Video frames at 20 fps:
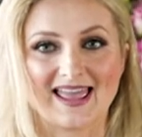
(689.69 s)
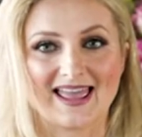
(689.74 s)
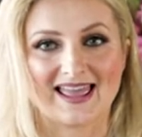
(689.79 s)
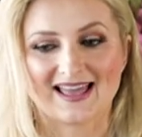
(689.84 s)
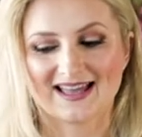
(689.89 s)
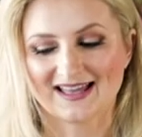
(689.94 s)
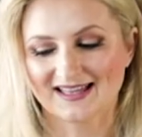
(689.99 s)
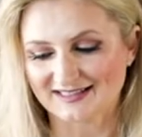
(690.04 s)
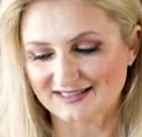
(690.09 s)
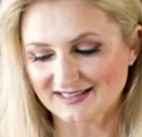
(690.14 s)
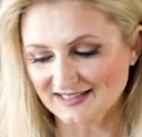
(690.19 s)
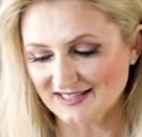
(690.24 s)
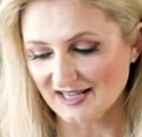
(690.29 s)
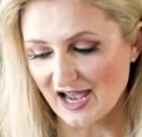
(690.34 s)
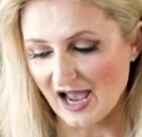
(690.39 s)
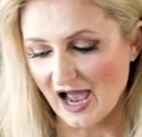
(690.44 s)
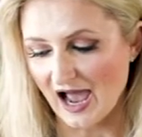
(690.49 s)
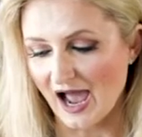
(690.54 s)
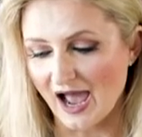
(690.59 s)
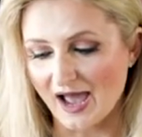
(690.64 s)
and
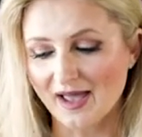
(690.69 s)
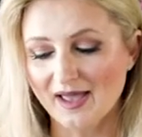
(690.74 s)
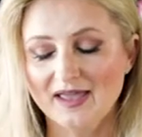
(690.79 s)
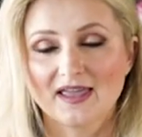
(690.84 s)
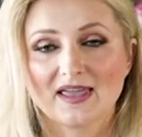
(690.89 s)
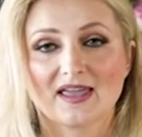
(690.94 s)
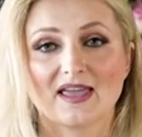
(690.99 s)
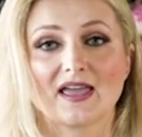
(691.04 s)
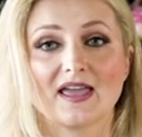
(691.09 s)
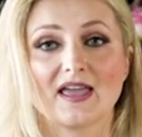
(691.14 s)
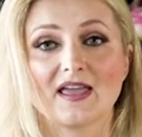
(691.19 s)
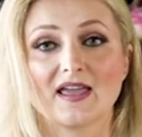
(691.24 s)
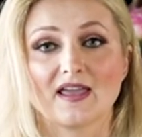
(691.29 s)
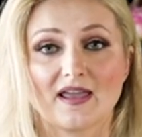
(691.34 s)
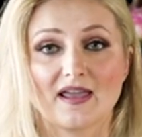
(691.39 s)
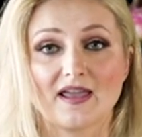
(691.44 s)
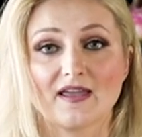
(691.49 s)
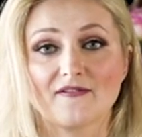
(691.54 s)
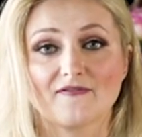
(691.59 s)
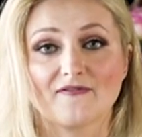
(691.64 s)
I,
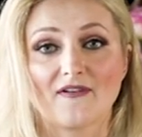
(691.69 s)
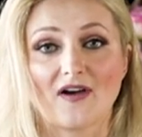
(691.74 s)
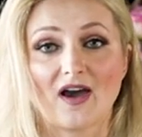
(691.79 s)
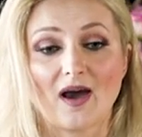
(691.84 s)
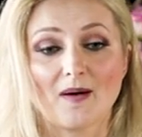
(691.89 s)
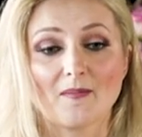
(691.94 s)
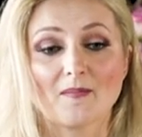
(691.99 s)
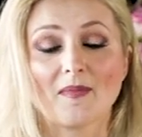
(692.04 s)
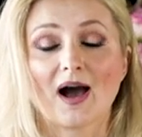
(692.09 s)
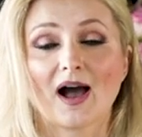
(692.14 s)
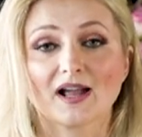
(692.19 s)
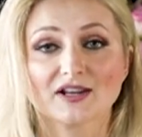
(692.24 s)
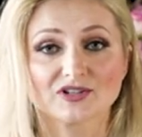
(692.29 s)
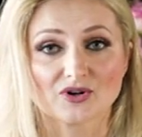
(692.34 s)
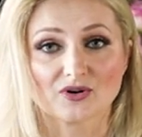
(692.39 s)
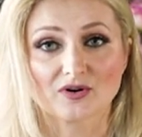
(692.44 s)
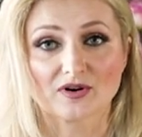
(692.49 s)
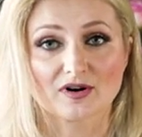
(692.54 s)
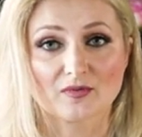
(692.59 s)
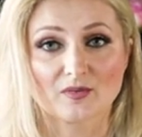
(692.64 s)
if my
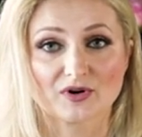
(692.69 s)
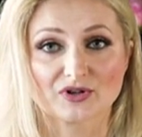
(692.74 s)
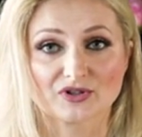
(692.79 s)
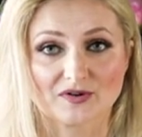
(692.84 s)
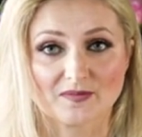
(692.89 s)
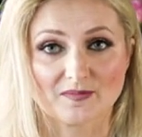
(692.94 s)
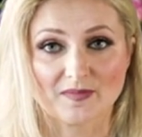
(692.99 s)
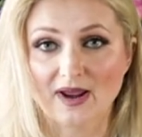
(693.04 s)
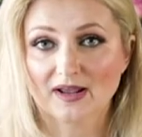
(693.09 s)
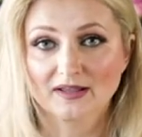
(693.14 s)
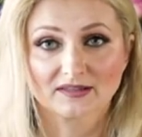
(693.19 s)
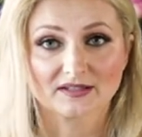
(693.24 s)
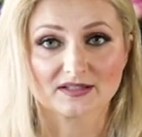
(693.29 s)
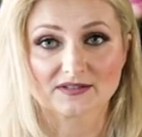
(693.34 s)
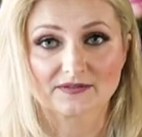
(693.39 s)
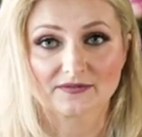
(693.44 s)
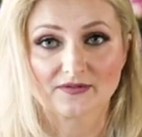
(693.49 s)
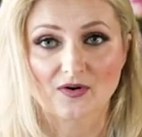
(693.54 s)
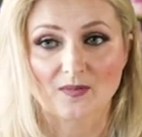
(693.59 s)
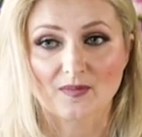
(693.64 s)
daughter were to make
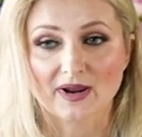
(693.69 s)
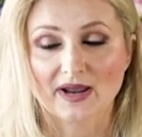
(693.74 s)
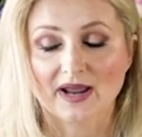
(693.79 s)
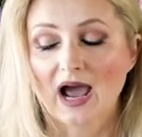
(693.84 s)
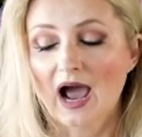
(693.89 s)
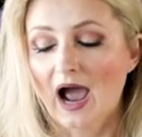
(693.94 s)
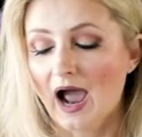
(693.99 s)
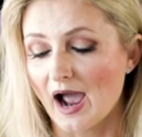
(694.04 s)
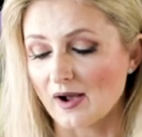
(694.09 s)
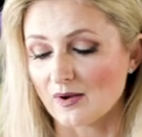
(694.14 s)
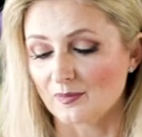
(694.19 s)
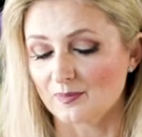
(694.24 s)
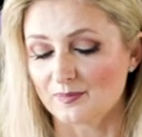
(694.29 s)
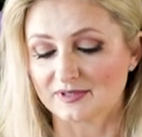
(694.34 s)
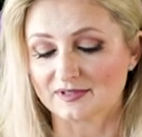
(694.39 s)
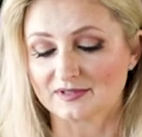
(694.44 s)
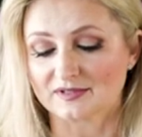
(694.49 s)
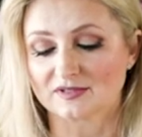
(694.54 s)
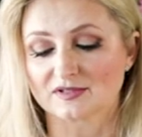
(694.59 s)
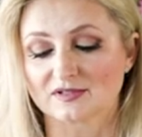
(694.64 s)
this for me, I would
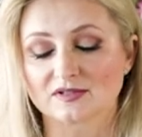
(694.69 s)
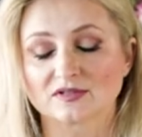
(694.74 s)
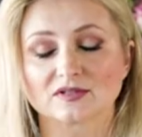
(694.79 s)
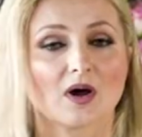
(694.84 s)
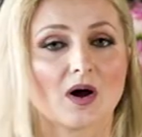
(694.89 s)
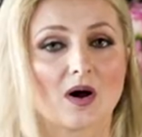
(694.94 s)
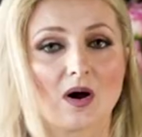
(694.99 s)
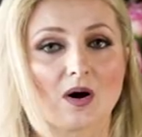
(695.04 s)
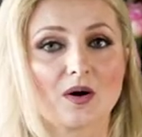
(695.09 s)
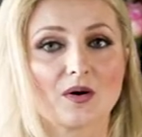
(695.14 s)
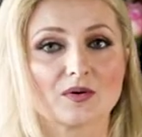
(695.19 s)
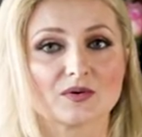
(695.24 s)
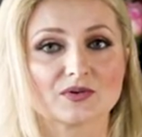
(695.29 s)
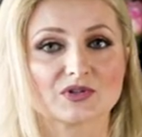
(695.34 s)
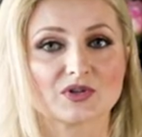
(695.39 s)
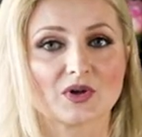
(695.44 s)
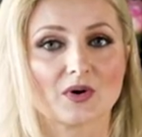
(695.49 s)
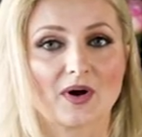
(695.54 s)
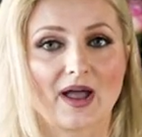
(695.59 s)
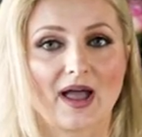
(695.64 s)
be so,
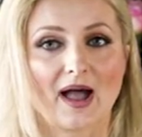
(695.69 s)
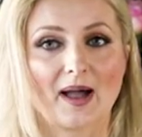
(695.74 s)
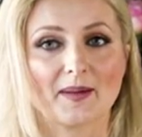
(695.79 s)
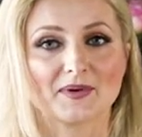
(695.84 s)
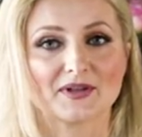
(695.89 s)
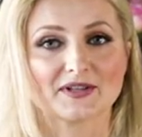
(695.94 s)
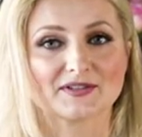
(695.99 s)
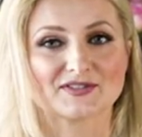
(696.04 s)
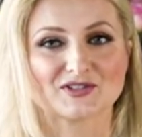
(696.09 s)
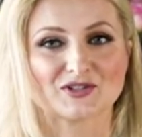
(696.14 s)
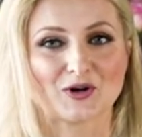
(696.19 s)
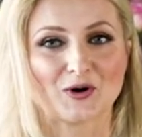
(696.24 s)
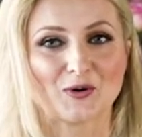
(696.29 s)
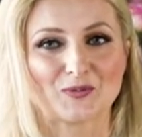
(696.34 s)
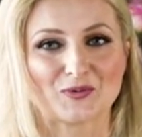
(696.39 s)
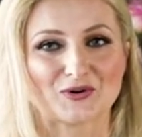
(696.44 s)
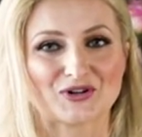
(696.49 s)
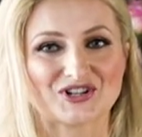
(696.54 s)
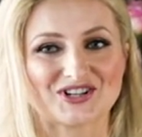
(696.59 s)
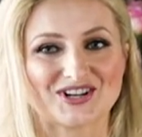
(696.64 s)
so happy and so
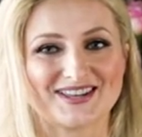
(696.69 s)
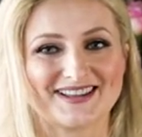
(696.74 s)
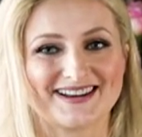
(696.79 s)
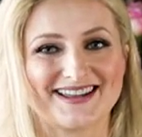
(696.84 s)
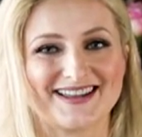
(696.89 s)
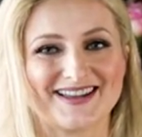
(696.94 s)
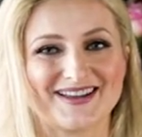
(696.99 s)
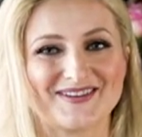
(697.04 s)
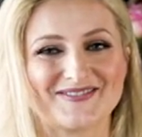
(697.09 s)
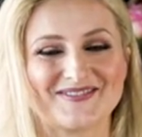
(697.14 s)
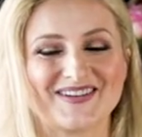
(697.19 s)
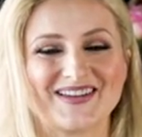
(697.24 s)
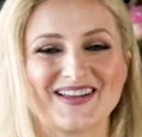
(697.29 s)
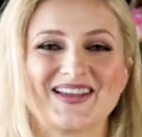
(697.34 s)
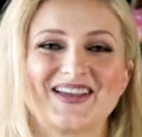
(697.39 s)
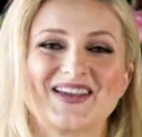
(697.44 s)
appreciative.